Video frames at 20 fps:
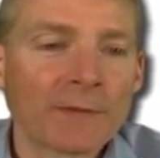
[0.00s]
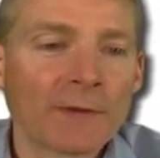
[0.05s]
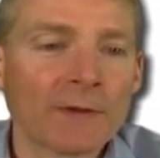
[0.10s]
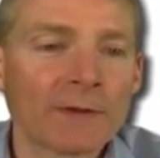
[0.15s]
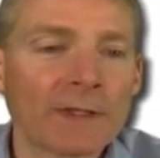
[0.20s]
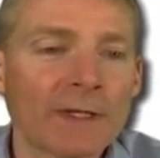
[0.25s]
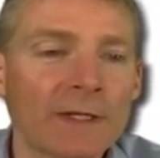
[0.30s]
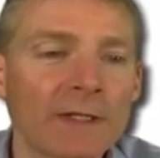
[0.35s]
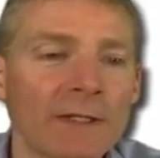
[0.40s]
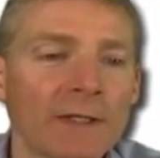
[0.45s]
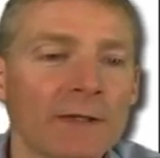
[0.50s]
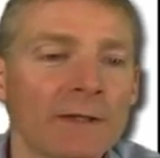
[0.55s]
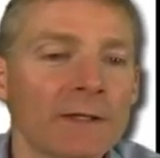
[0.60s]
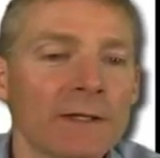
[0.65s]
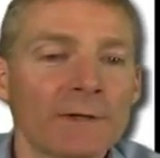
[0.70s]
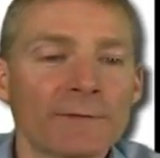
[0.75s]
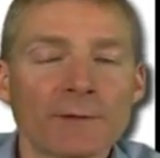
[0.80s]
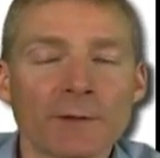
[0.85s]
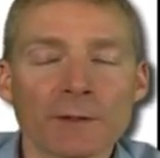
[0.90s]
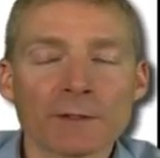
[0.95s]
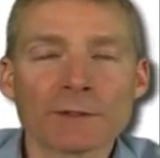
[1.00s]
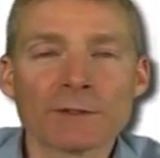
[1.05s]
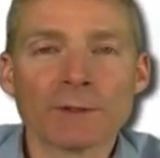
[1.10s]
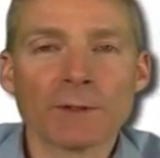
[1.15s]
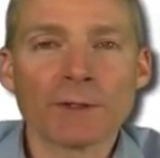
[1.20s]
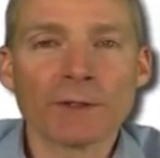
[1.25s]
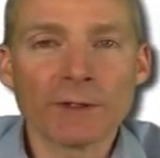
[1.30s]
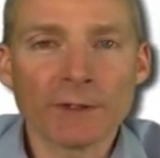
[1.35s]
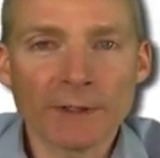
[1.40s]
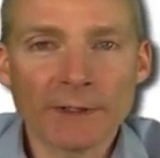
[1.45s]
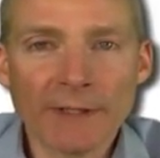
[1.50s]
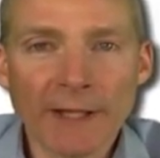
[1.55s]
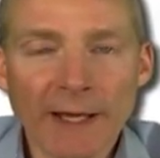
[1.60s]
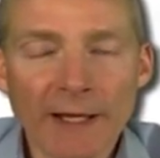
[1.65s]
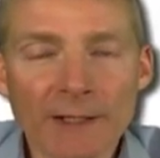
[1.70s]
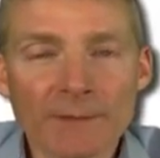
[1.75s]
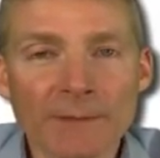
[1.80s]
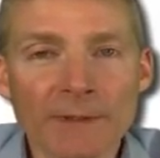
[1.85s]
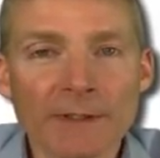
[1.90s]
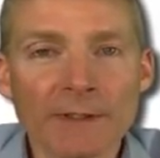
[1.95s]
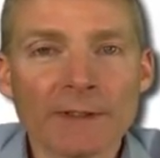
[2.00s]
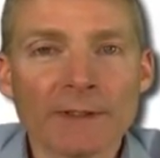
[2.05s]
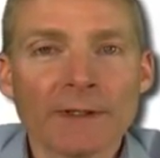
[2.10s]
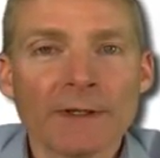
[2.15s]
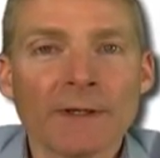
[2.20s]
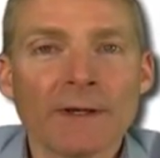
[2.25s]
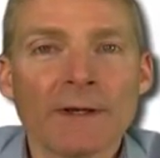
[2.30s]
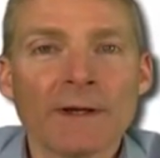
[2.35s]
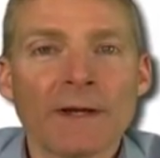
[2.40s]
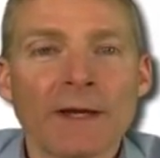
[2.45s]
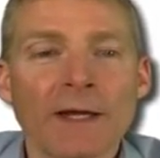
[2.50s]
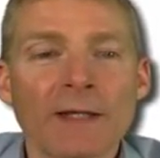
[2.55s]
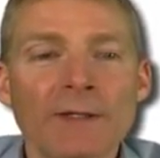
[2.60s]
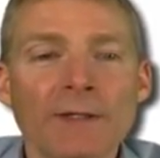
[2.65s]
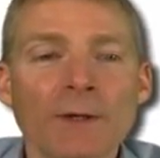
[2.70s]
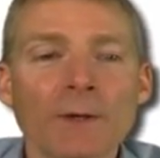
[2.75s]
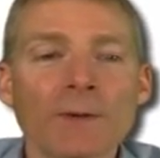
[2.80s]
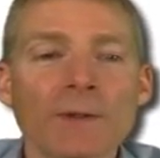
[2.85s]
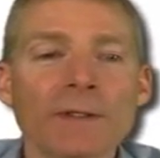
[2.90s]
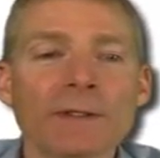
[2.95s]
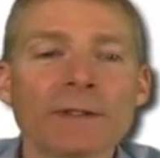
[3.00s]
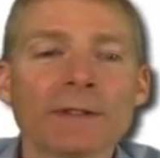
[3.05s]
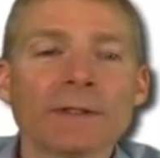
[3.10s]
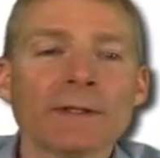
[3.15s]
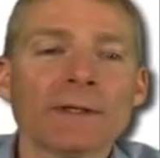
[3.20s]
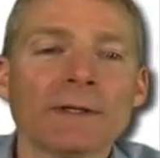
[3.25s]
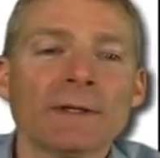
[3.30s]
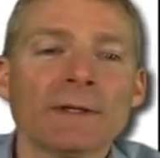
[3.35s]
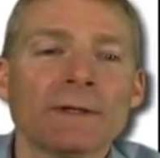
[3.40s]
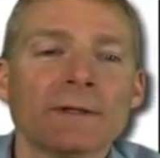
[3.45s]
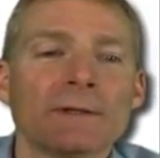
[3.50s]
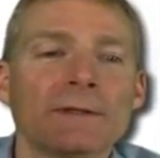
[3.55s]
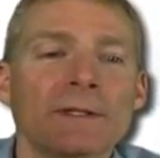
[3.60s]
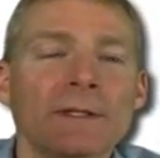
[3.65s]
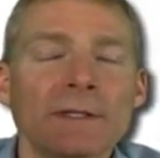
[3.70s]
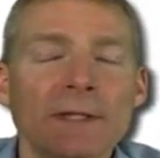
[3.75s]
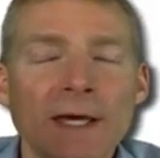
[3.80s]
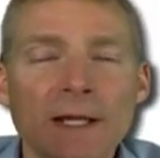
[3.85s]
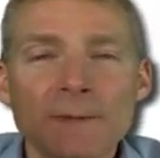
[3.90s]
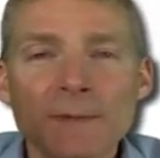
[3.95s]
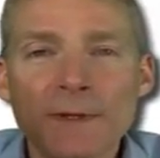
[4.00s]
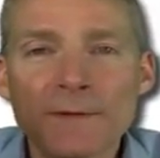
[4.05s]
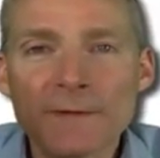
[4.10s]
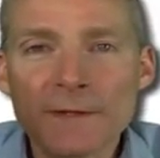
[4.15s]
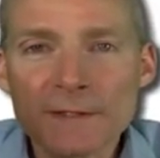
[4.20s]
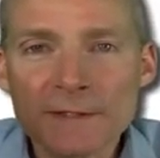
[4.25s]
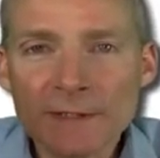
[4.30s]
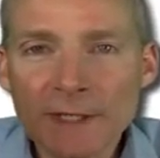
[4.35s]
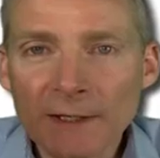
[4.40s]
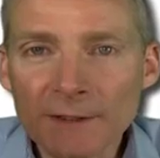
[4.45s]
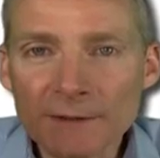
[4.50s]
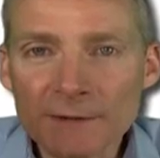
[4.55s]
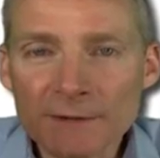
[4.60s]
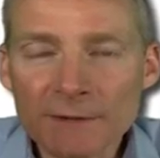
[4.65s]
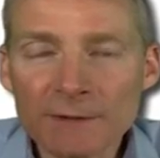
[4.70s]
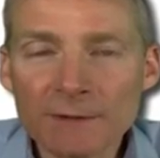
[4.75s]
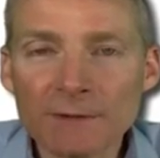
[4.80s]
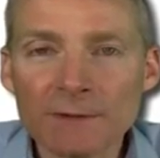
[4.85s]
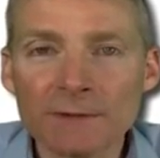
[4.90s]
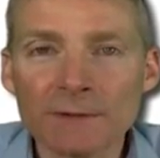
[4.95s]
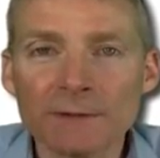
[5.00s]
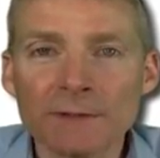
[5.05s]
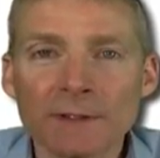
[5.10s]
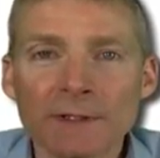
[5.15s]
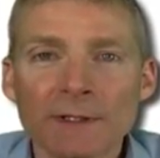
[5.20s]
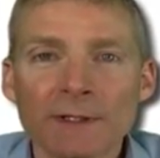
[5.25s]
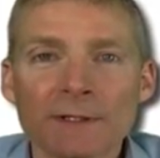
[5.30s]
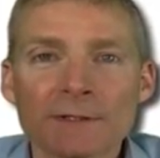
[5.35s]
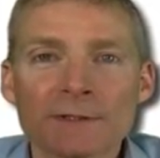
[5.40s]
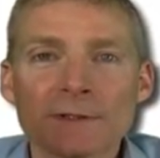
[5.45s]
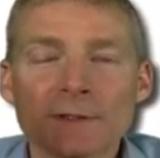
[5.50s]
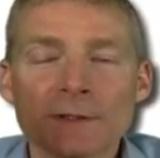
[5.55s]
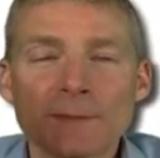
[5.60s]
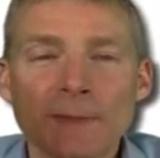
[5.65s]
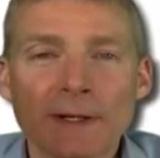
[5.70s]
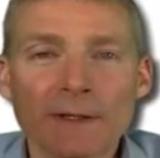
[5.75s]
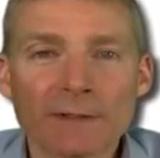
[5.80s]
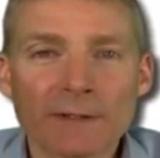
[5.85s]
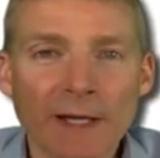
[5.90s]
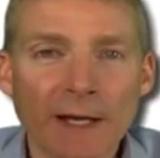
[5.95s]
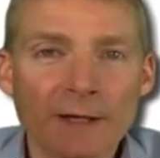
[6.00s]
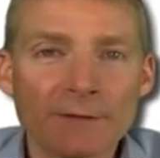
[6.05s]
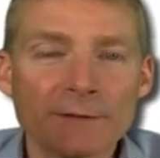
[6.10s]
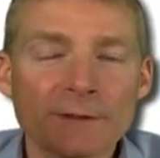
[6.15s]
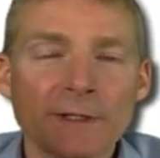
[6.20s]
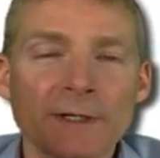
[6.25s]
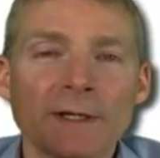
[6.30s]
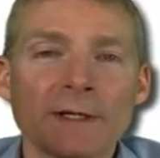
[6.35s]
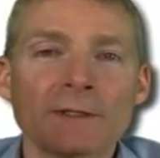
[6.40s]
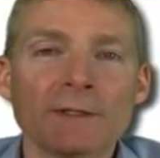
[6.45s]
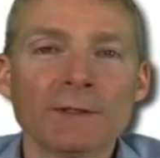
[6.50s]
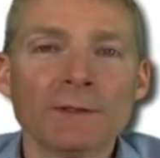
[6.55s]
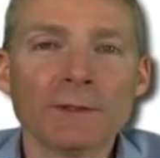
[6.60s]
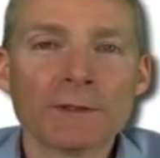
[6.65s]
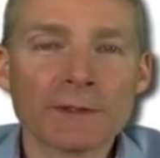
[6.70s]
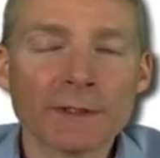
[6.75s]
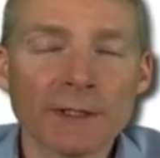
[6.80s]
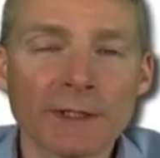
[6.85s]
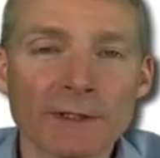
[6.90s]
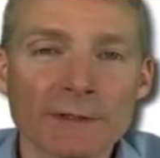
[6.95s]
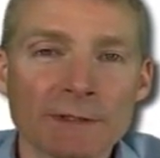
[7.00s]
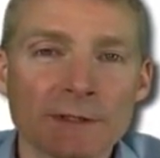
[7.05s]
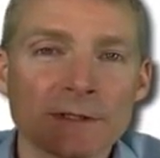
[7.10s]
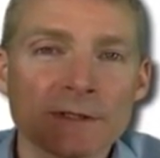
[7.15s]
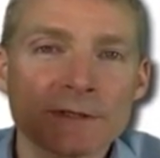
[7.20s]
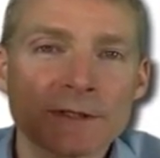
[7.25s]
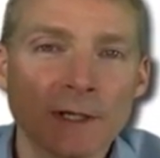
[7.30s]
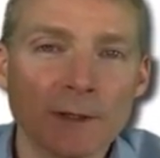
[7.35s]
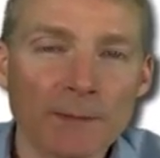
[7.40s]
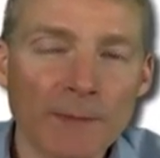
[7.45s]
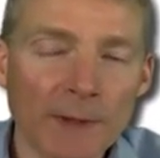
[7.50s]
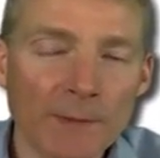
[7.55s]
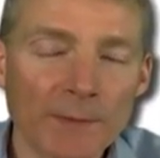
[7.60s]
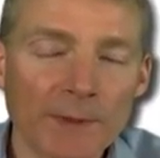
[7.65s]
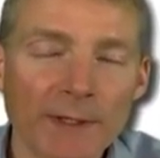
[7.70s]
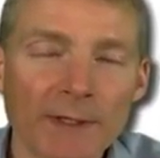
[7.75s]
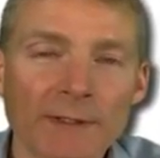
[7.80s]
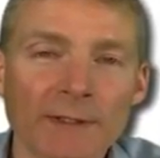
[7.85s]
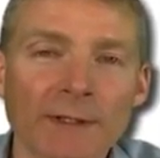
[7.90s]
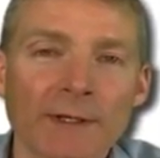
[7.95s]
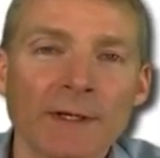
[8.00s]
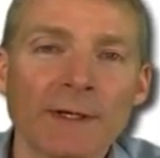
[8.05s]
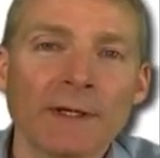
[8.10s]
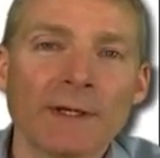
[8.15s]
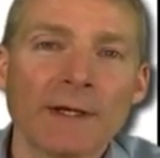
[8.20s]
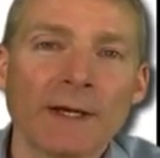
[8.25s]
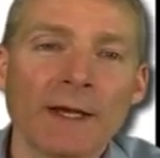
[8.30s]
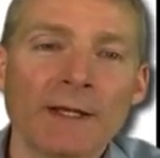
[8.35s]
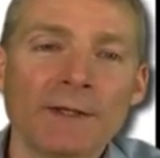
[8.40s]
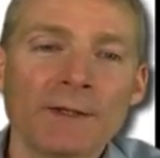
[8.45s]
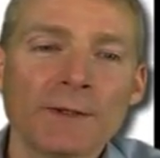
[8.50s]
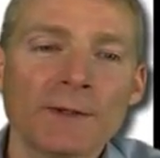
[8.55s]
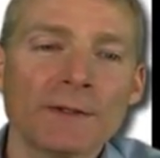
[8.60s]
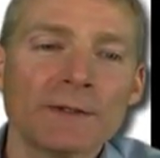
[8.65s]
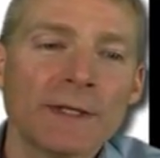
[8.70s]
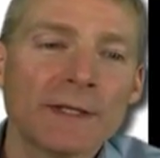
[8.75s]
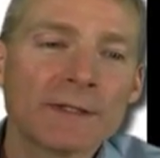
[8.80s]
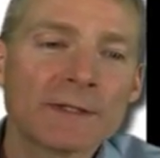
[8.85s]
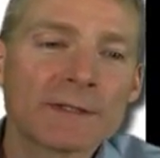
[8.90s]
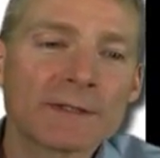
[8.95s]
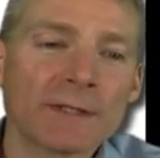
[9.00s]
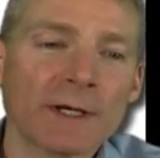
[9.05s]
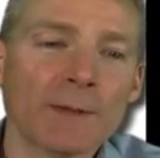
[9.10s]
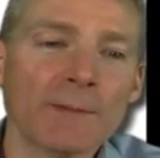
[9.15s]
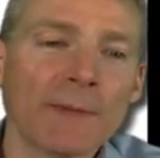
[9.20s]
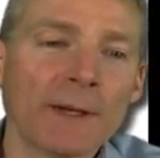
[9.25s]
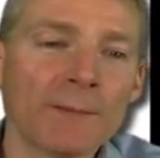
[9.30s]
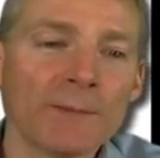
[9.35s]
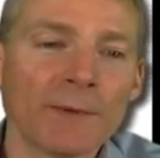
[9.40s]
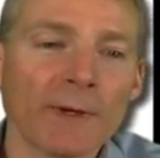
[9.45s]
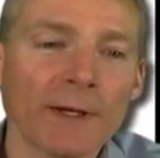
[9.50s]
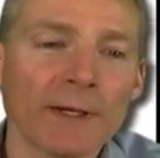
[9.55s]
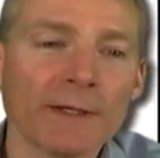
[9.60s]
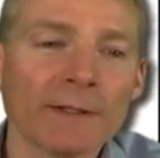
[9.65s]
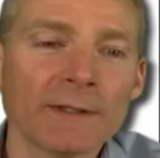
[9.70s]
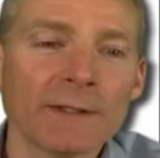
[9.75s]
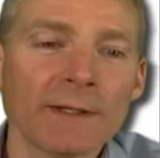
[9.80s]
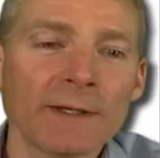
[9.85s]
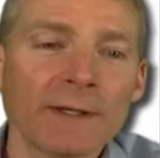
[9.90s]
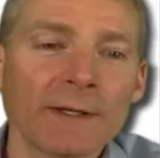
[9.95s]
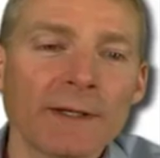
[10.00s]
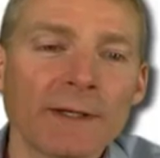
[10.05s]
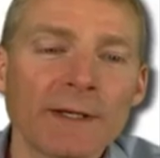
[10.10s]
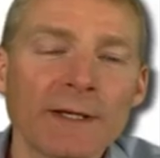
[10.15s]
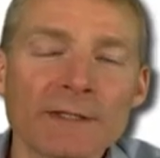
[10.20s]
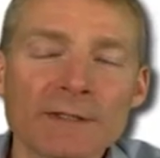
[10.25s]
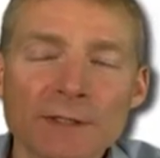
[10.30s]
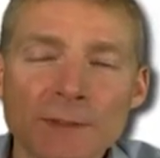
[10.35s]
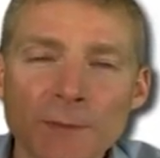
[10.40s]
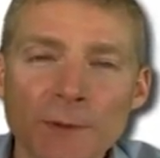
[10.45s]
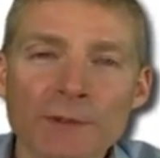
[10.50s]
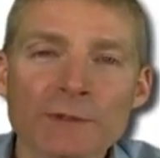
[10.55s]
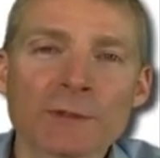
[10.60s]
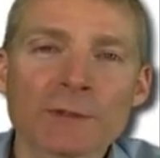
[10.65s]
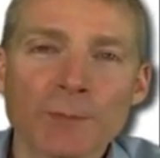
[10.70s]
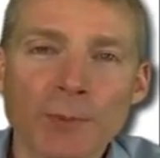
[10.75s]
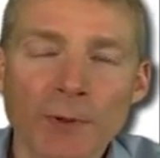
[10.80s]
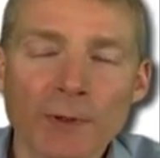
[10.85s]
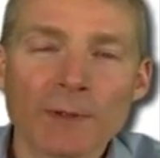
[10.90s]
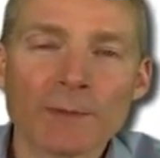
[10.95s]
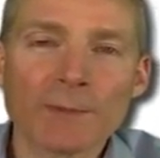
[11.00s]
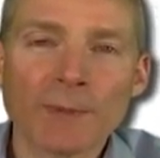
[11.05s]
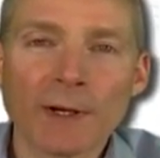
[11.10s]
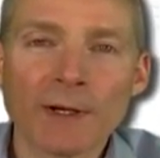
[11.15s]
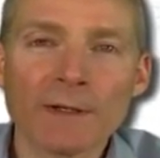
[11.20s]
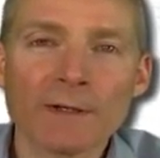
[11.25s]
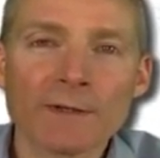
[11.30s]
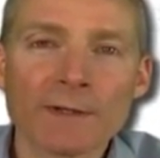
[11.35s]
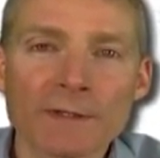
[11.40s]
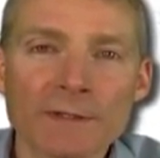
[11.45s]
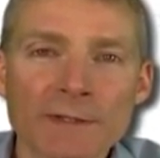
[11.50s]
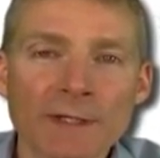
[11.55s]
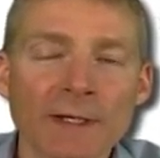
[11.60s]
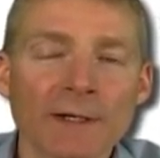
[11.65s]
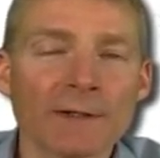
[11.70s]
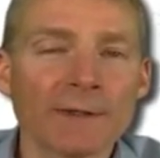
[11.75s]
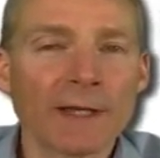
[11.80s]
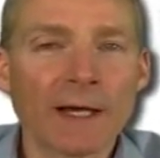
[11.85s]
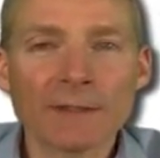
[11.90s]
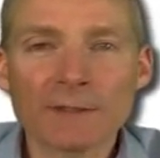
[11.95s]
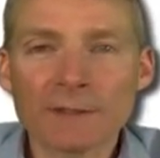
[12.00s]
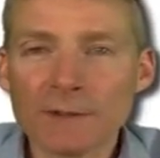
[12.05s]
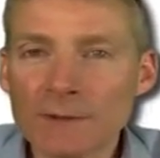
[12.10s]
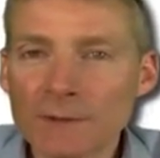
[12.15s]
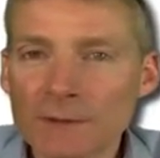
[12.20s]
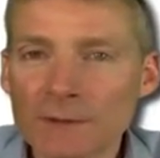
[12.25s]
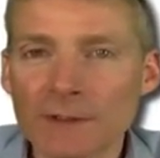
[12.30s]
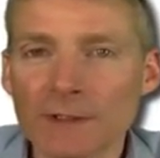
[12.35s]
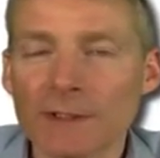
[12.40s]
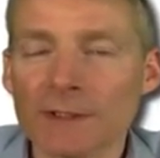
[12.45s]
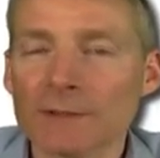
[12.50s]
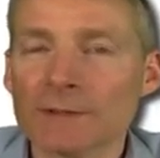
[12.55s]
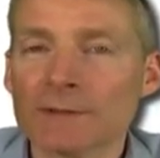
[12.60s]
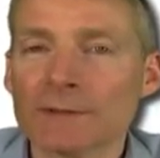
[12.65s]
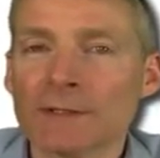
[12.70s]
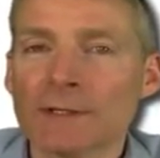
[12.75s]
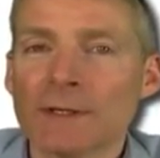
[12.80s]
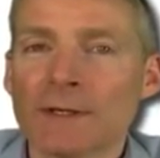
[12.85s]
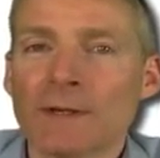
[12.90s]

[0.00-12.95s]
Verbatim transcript: Okay, and then, of course, knowing your anatomy and knowing the anatomy of the cells, too. So the mitochondria and the nucleus and the cell membrane, and knowing that the cell membrane is the most important part of the cell, not the nucleus.